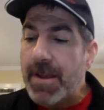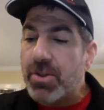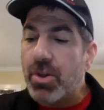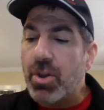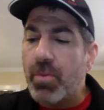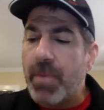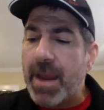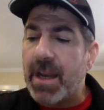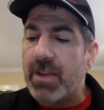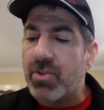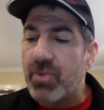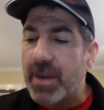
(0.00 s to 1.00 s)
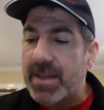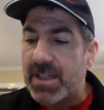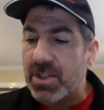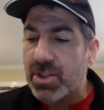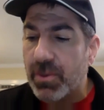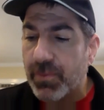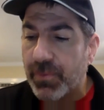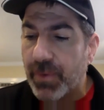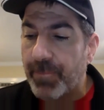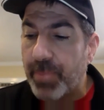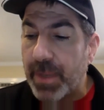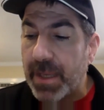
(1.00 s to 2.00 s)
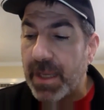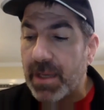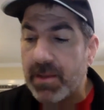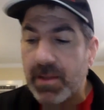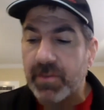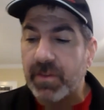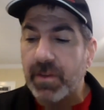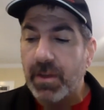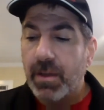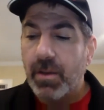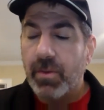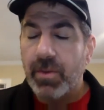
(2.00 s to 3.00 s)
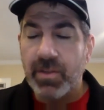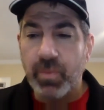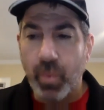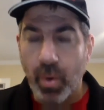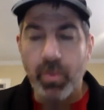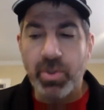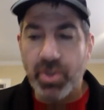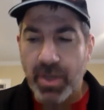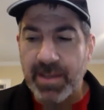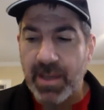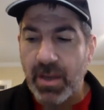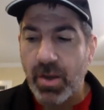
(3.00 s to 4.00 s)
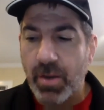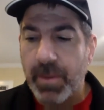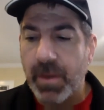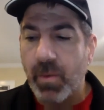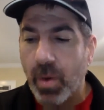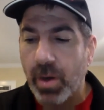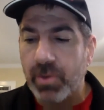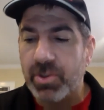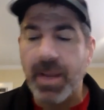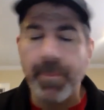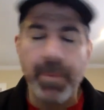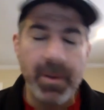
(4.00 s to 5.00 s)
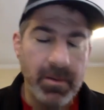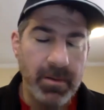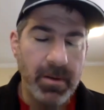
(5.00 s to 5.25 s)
So you made a transition from being this world, which you continue to be, world champion